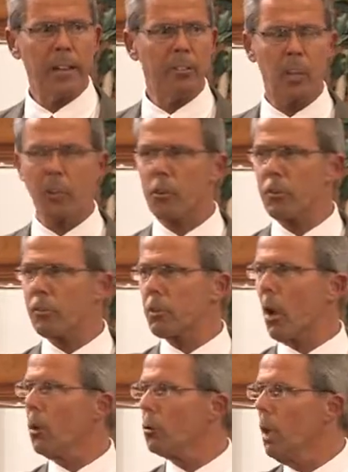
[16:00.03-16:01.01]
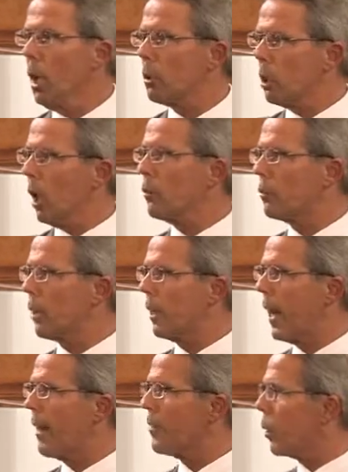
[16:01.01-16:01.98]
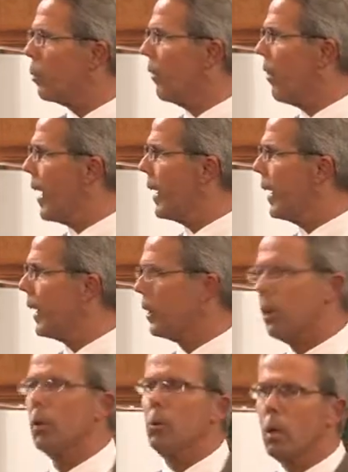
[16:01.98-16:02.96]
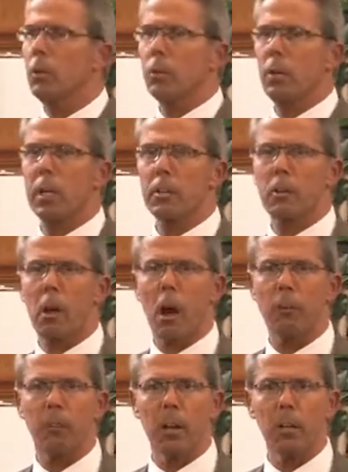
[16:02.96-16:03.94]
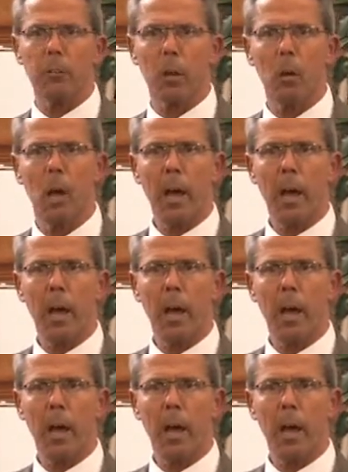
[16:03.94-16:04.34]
he said, You're so close together, when they hit you, you hit the car in front of you.